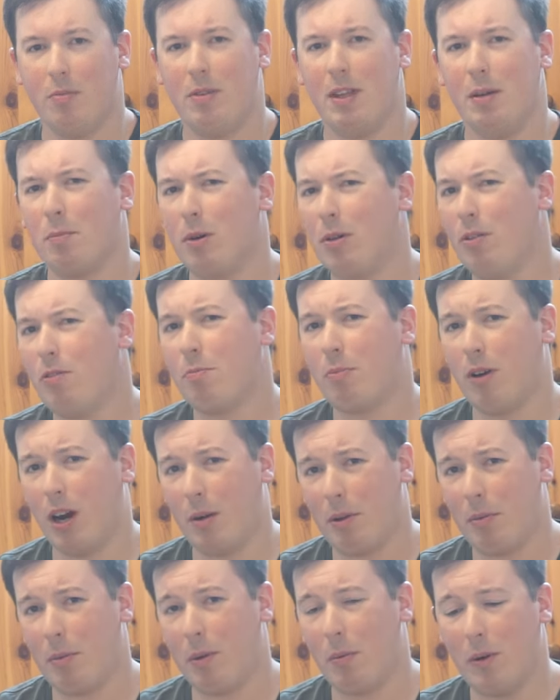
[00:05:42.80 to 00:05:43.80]
Something most
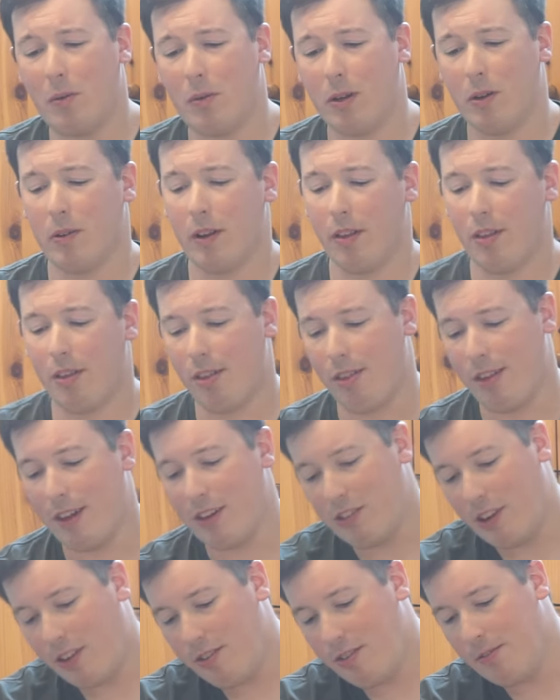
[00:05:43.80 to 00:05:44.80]
probably won't notice is
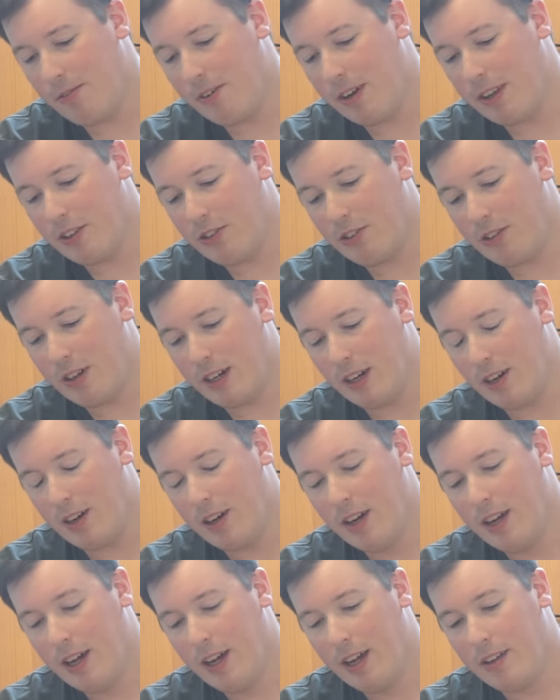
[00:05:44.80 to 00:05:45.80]
that just in front of the
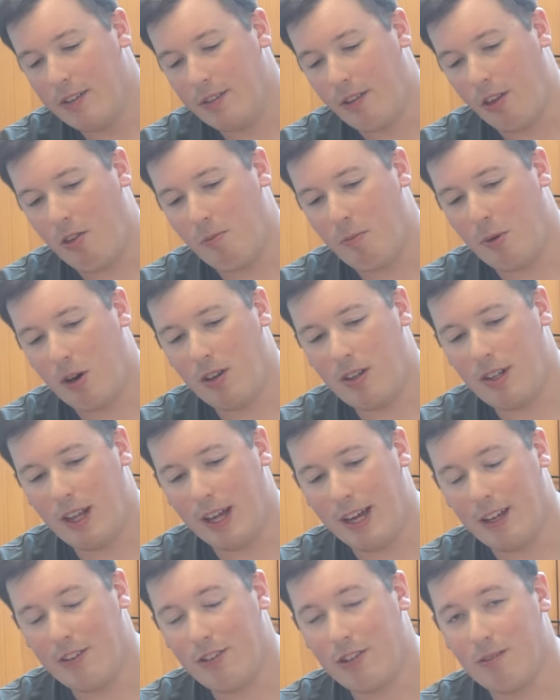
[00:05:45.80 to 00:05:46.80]
trigger, there's a small
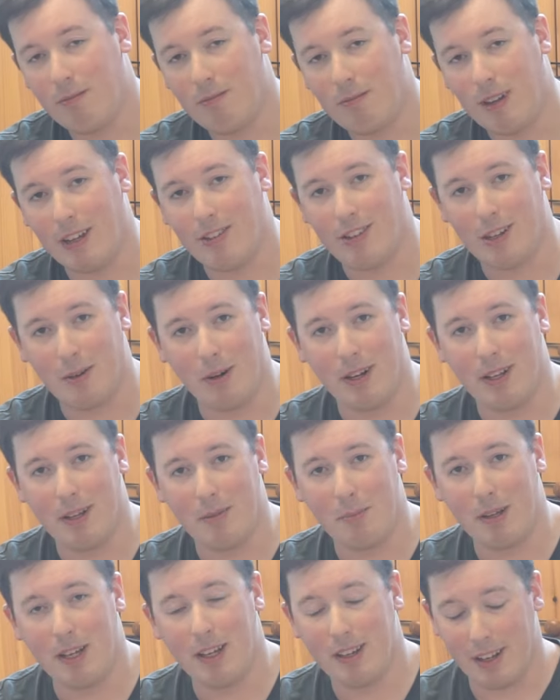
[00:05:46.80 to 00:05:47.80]
latch, actually a
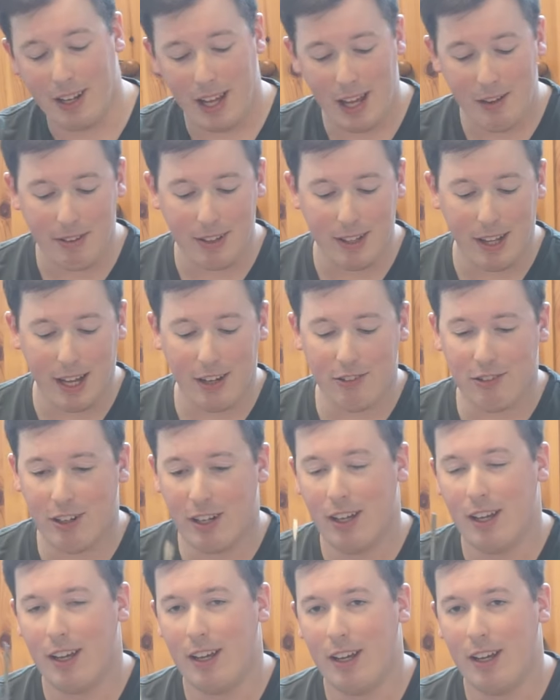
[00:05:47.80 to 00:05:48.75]
rather big and heavy latch.